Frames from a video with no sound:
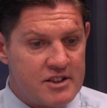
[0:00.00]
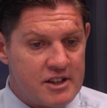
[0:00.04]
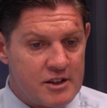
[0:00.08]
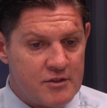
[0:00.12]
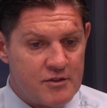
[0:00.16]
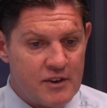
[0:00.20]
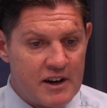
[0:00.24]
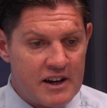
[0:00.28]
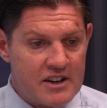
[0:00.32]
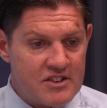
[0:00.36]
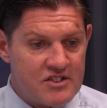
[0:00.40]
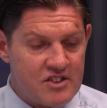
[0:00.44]
the
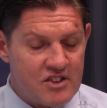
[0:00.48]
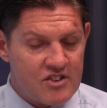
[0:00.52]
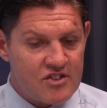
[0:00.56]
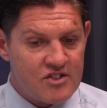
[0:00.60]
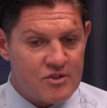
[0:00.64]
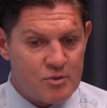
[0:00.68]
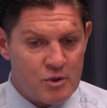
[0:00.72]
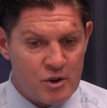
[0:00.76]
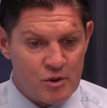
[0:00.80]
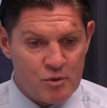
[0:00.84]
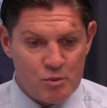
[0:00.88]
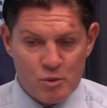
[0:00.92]
advisors
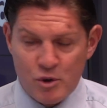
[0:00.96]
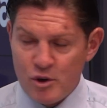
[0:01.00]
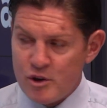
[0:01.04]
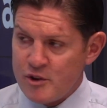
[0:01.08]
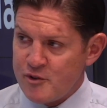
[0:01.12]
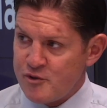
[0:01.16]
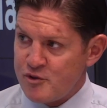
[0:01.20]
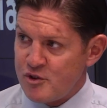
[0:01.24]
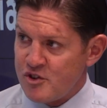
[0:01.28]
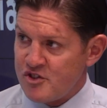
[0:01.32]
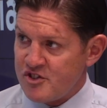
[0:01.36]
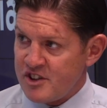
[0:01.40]
who work
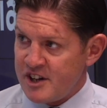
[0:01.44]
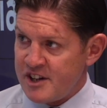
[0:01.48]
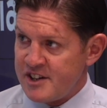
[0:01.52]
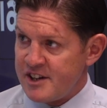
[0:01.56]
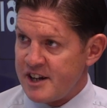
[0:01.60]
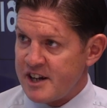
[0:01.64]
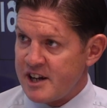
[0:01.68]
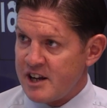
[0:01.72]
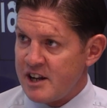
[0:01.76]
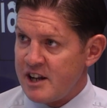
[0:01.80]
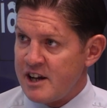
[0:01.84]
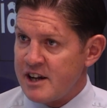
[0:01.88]
for us and
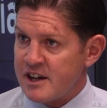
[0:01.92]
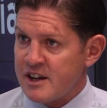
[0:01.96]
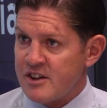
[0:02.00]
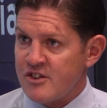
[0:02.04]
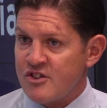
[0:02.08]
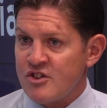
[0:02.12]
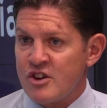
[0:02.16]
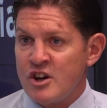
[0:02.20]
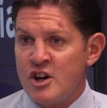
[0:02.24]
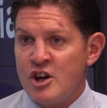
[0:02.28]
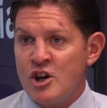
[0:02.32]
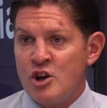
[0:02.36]
our
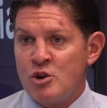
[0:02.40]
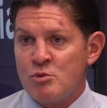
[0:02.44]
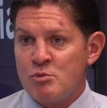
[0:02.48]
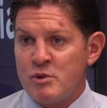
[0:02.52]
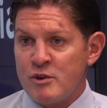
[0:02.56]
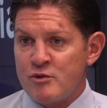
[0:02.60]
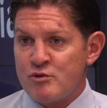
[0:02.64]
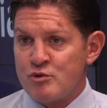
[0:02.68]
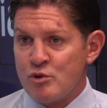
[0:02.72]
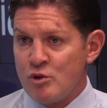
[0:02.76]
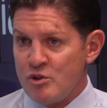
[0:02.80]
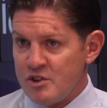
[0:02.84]
clients,
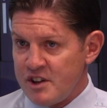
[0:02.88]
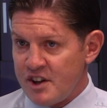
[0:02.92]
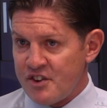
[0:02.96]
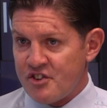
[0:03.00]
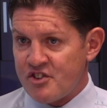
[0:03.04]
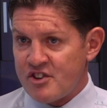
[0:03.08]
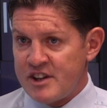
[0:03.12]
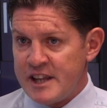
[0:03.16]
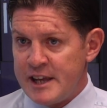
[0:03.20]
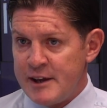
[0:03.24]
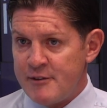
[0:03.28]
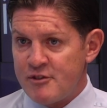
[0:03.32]
we've rolled our
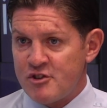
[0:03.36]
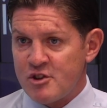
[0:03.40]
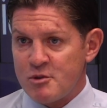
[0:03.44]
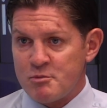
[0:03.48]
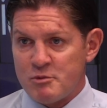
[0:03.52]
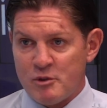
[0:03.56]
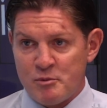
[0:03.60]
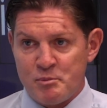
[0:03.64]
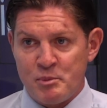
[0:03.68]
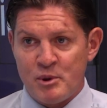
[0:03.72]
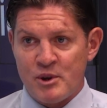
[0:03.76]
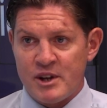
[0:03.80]
sleeves up,
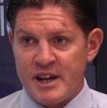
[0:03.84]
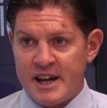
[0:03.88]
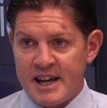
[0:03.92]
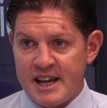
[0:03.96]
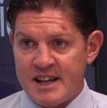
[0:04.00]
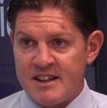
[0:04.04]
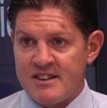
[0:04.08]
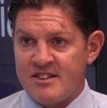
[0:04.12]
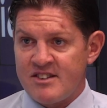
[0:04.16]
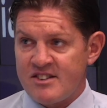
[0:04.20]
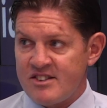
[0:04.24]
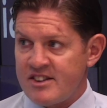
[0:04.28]
we've put our
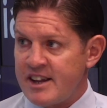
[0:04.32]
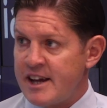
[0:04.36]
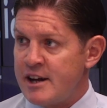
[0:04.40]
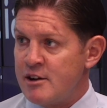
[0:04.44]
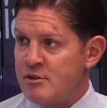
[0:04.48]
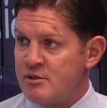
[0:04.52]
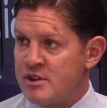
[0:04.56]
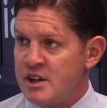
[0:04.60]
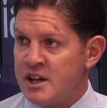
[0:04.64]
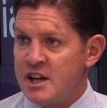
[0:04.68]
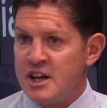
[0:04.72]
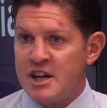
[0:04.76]
heads
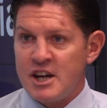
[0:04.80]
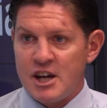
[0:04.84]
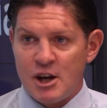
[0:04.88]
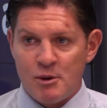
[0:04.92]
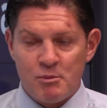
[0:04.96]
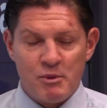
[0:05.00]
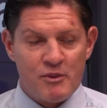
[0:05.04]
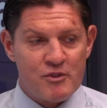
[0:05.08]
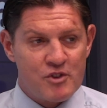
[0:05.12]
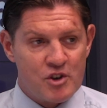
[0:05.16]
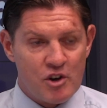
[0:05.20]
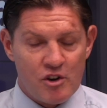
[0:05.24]
down
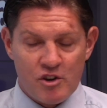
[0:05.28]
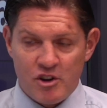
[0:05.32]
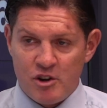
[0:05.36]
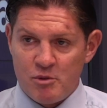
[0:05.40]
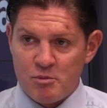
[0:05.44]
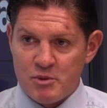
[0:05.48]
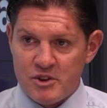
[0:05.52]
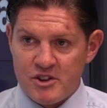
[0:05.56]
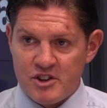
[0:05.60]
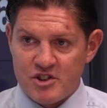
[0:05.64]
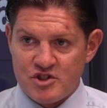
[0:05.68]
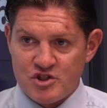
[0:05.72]
and we've got on
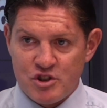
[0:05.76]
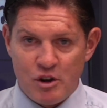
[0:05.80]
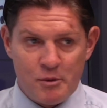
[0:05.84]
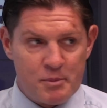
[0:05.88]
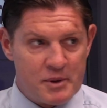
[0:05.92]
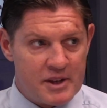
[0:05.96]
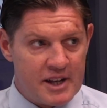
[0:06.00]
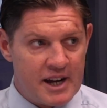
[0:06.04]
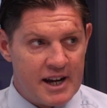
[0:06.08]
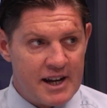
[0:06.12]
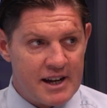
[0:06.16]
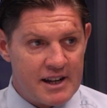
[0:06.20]
with the job
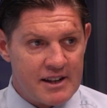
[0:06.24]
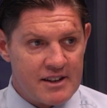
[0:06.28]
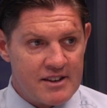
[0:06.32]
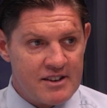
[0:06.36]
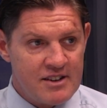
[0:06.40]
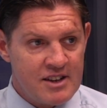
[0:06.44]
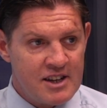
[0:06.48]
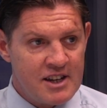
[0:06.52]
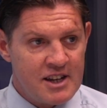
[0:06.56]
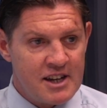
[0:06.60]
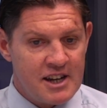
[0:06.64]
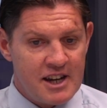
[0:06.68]
in hand.
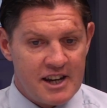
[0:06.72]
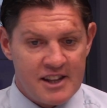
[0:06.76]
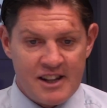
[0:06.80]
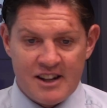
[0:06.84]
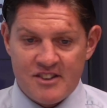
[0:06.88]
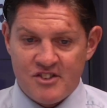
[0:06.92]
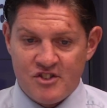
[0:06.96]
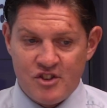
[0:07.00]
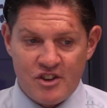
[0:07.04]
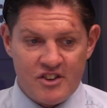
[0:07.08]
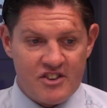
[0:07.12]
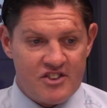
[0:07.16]
And
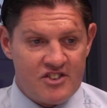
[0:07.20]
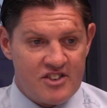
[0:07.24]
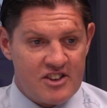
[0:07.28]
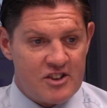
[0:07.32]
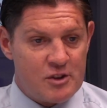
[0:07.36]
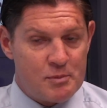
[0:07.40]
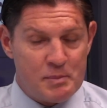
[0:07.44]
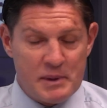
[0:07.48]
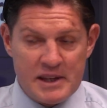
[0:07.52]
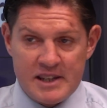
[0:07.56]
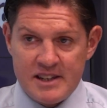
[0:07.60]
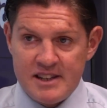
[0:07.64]
that's not to say
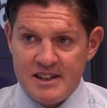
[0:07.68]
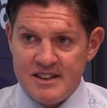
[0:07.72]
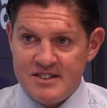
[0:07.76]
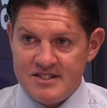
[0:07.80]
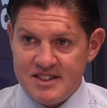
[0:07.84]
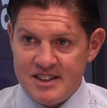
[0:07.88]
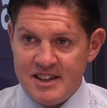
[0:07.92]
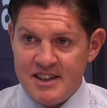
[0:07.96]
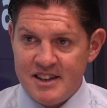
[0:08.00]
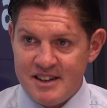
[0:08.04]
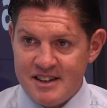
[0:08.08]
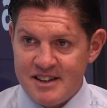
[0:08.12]
it's been
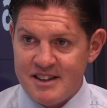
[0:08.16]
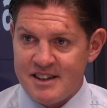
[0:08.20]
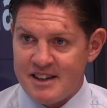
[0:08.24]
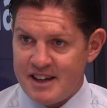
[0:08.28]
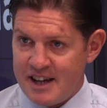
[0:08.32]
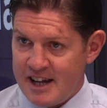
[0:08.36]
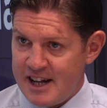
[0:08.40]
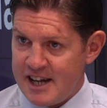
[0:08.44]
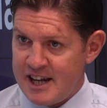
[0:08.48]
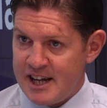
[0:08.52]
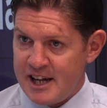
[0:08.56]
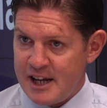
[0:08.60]
easy,
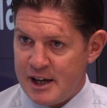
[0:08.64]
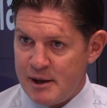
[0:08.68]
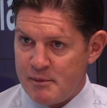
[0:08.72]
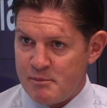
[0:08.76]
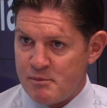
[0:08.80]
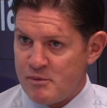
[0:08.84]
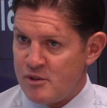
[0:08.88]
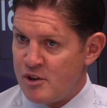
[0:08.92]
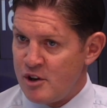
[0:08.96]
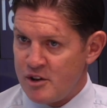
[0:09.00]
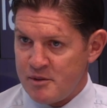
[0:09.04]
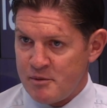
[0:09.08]

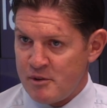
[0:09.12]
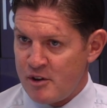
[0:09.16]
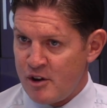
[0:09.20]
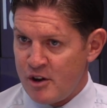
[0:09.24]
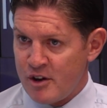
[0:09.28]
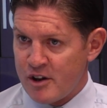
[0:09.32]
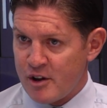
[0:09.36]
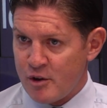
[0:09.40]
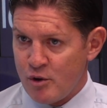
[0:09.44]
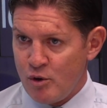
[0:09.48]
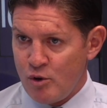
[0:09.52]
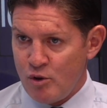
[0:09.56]
not
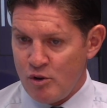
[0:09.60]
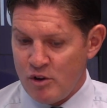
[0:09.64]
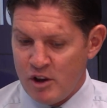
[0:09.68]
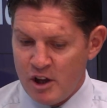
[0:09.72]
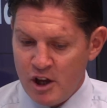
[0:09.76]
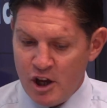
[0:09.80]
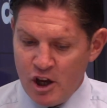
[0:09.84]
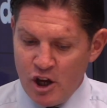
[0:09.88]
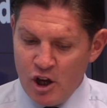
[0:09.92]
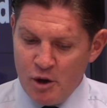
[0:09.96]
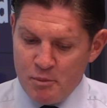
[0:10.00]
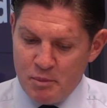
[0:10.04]
at all. No.
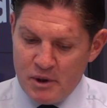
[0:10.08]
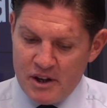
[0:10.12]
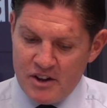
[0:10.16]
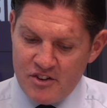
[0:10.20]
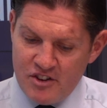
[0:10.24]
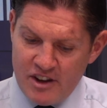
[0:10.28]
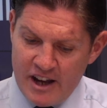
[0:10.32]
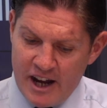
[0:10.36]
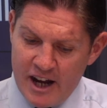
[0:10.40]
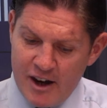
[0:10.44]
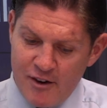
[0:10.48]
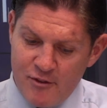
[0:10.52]
But as
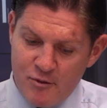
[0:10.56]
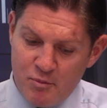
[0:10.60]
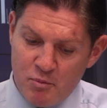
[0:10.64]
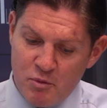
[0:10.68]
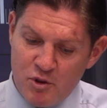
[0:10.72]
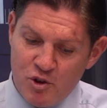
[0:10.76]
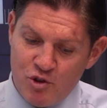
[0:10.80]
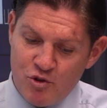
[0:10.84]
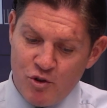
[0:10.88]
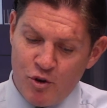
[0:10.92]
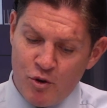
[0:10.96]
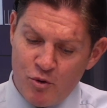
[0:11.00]
you have
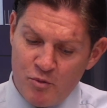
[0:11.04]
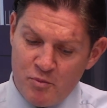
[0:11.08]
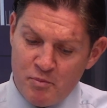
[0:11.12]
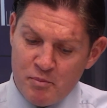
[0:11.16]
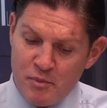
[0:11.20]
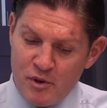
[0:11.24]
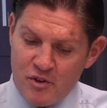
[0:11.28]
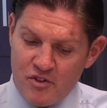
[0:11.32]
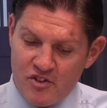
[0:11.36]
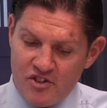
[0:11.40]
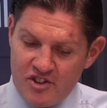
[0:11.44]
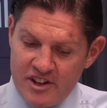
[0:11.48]
good
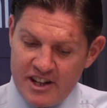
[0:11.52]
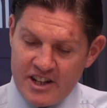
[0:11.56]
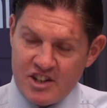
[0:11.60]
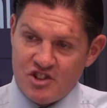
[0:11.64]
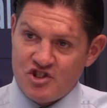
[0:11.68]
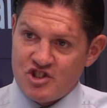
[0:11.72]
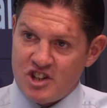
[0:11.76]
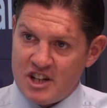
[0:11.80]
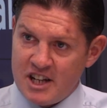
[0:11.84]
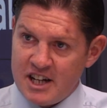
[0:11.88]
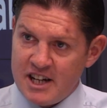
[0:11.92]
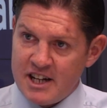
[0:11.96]
months like
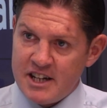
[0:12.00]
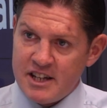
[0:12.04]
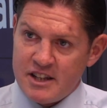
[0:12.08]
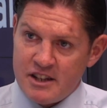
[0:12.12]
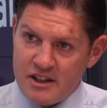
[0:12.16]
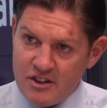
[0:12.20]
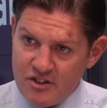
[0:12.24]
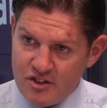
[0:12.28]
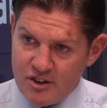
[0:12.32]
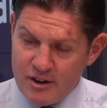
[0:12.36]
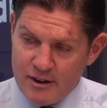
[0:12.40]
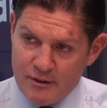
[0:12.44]
July and
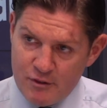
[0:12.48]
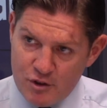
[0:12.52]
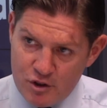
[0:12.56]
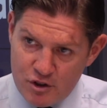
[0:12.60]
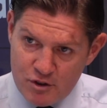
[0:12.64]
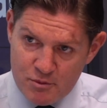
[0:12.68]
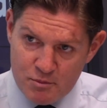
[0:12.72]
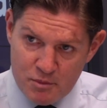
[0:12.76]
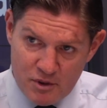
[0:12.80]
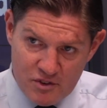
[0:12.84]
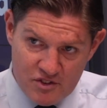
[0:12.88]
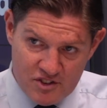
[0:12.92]
as you have
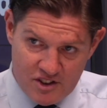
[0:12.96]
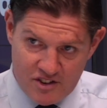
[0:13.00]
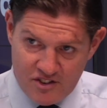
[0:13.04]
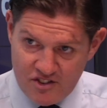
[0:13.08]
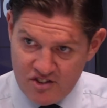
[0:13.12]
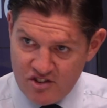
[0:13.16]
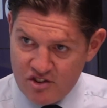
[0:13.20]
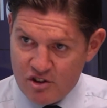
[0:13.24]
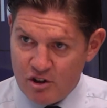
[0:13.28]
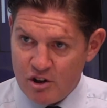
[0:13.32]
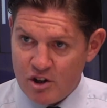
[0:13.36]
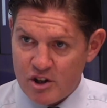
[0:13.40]
good months at the
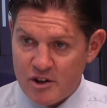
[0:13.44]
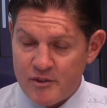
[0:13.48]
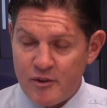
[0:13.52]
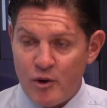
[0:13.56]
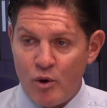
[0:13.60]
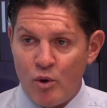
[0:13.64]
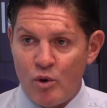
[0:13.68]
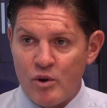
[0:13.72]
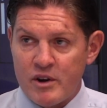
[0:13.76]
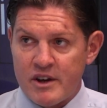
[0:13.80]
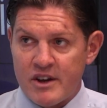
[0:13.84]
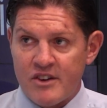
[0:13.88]
start of
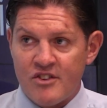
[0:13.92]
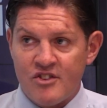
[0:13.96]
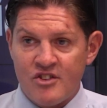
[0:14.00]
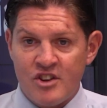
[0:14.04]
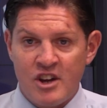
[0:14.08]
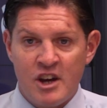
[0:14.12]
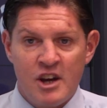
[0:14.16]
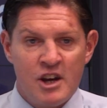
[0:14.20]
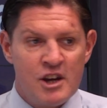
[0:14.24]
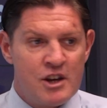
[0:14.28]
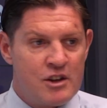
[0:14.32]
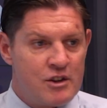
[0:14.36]
August,
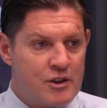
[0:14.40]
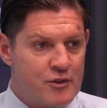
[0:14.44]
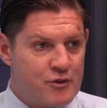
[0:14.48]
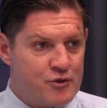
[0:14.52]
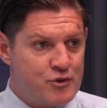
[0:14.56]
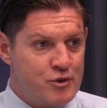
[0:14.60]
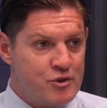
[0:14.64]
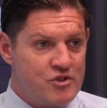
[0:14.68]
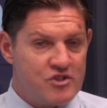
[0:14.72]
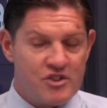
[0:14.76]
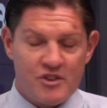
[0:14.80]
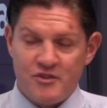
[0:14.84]
the
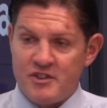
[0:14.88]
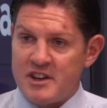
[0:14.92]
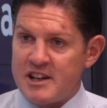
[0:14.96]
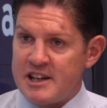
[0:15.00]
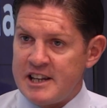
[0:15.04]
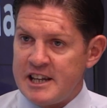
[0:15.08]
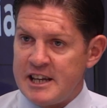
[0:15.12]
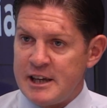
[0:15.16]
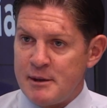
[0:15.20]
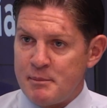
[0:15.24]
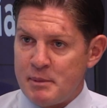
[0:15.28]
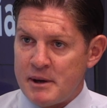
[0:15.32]
fruits of your
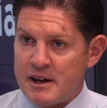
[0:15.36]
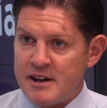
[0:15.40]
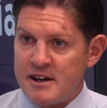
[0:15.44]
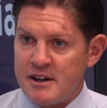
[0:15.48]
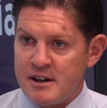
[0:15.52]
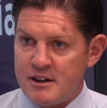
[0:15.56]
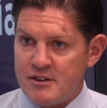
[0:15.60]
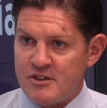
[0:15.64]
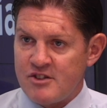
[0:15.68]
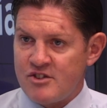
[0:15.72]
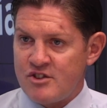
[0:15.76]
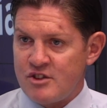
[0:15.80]
labour
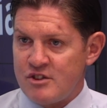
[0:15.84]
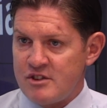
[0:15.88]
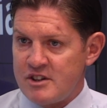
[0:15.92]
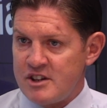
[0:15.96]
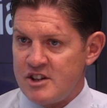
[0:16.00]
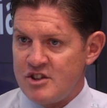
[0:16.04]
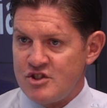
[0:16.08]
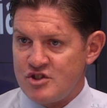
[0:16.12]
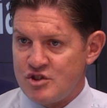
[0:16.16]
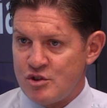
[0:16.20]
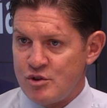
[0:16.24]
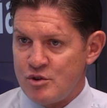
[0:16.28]
are
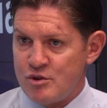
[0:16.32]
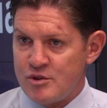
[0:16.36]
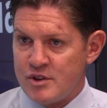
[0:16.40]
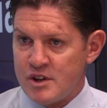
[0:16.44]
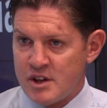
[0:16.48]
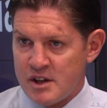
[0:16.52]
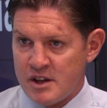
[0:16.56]
certainly shown.